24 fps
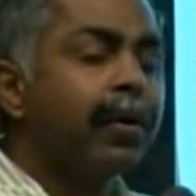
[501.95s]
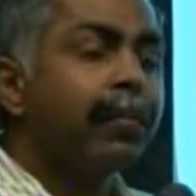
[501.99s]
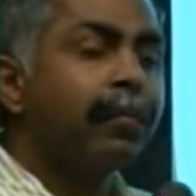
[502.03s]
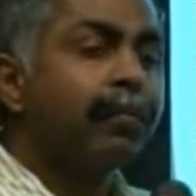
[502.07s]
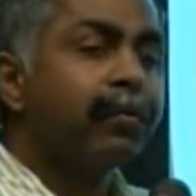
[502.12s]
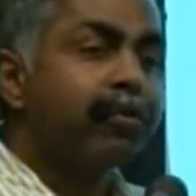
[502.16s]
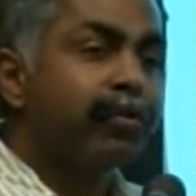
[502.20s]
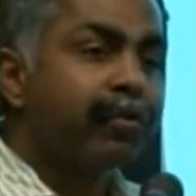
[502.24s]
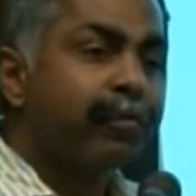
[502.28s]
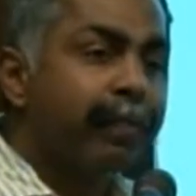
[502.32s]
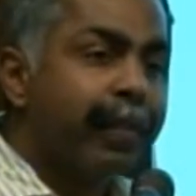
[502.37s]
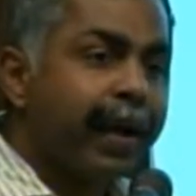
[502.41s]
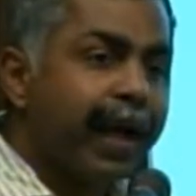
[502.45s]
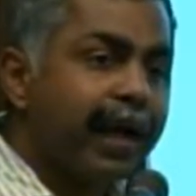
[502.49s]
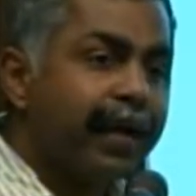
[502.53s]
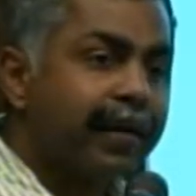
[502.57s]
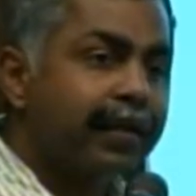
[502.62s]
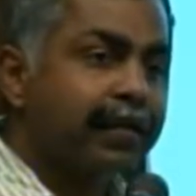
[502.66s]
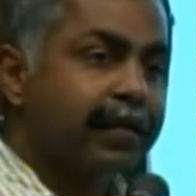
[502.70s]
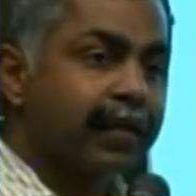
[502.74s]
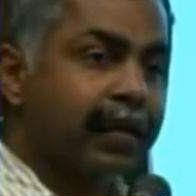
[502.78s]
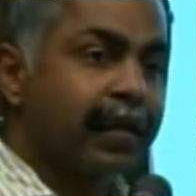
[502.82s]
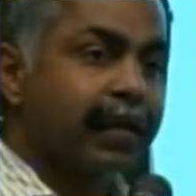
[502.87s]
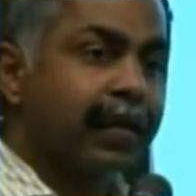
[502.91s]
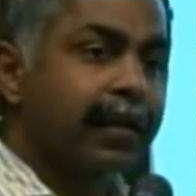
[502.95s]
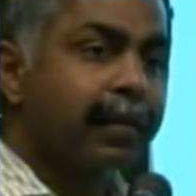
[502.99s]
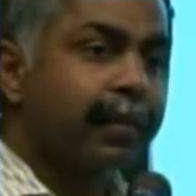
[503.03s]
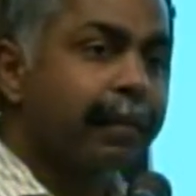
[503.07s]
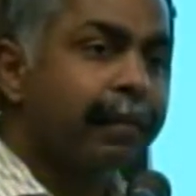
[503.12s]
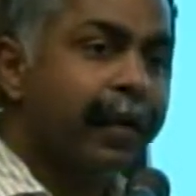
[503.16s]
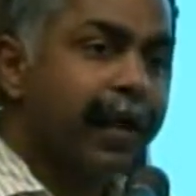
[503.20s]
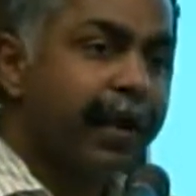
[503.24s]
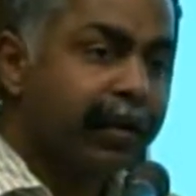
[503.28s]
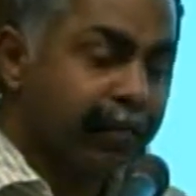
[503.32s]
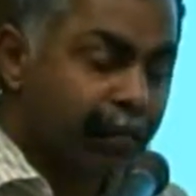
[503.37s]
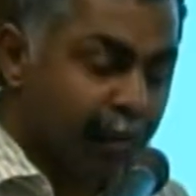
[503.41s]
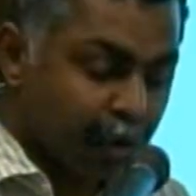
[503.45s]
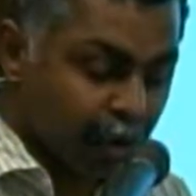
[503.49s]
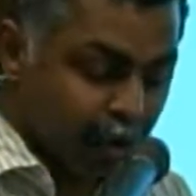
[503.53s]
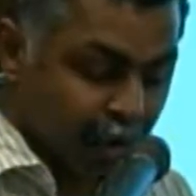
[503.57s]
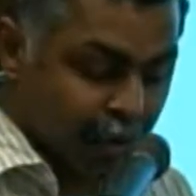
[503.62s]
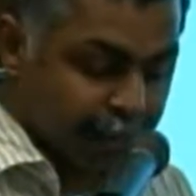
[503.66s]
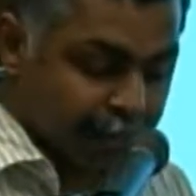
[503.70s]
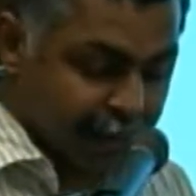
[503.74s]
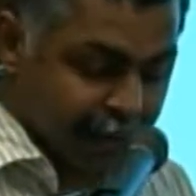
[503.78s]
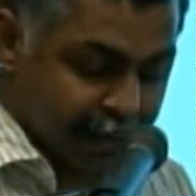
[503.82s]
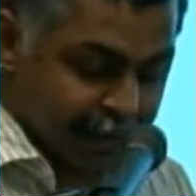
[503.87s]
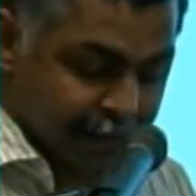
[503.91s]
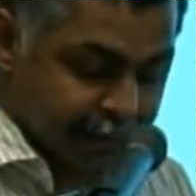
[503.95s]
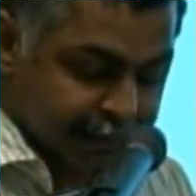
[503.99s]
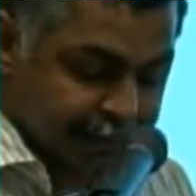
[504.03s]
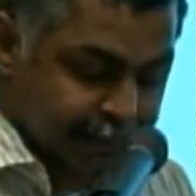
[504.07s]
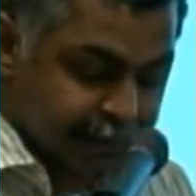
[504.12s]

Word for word: push back the patent monopoly